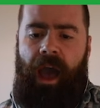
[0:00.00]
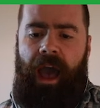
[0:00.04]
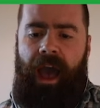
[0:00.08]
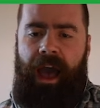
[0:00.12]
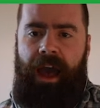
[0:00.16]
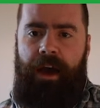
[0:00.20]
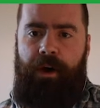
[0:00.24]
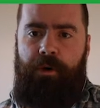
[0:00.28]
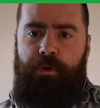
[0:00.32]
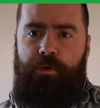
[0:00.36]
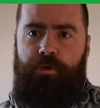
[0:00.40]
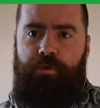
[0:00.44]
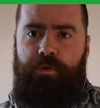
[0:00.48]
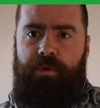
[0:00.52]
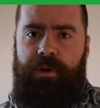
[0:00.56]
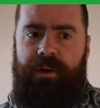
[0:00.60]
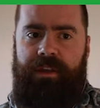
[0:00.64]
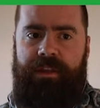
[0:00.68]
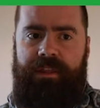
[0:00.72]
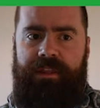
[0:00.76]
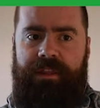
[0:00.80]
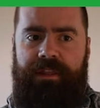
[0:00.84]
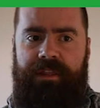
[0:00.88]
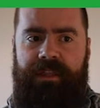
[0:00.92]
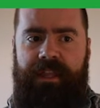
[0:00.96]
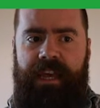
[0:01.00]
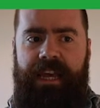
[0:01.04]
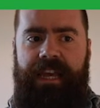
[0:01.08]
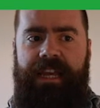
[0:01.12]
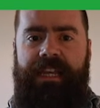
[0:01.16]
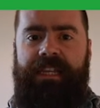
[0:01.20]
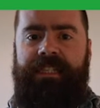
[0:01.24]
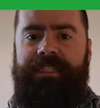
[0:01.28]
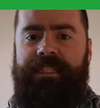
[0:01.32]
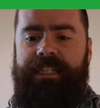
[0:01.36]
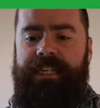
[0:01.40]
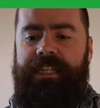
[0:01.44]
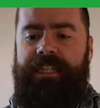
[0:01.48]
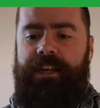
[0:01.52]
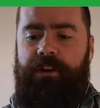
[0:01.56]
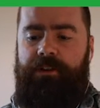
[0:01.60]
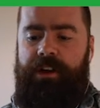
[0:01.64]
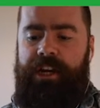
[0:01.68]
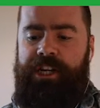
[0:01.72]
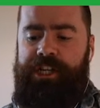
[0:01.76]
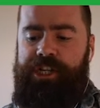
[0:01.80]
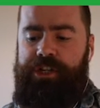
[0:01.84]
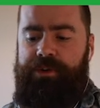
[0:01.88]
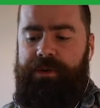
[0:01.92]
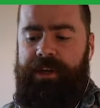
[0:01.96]
how they see their
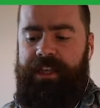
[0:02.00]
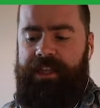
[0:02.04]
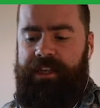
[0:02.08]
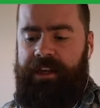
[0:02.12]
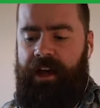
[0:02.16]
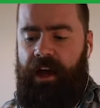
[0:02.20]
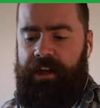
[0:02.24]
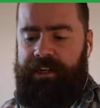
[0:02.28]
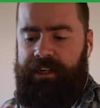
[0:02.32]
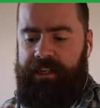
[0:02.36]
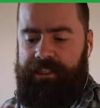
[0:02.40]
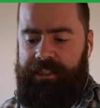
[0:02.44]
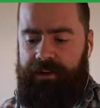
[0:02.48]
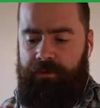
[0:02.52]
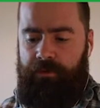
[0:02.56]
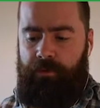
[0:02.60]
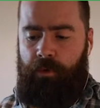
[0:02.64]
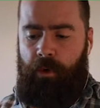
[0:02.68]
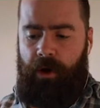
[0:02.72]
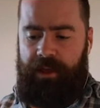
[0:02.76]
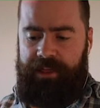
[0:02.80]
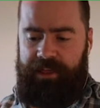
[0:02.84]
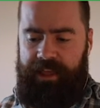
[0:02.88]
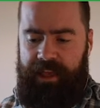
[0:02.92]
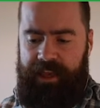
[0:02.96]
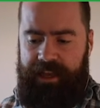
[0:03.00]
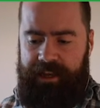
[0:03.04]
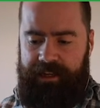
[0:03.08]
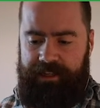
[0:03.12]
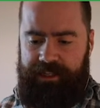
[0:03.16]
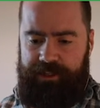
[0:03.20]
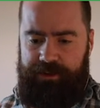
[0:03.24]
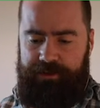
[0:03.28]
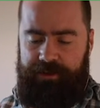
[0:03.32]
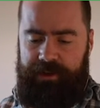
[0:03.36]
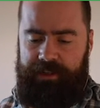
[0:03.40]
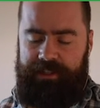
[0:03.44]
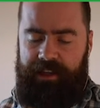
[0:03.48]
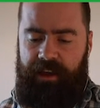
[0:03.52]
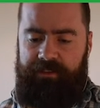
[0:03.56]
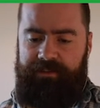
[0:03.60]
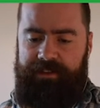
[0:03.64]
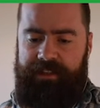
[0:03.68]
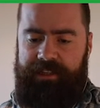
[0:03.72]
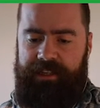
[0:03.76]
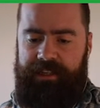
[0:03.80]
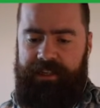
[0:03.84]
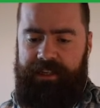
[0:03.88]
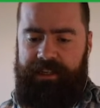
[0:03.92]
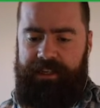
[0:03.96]
issue in the context of what they can do.
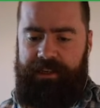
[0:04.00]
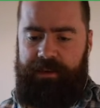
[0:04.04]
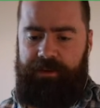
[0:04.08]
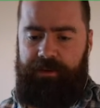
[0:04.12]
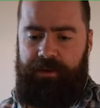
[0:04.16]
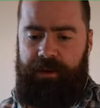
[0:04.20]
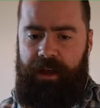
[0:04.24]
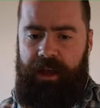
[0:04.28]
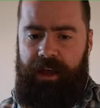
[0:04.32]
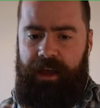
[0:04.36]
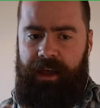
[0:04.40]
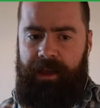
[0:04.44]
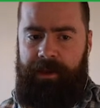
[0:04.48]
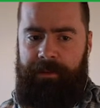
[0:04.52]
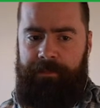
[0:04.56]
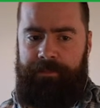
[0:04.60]
Because obviously,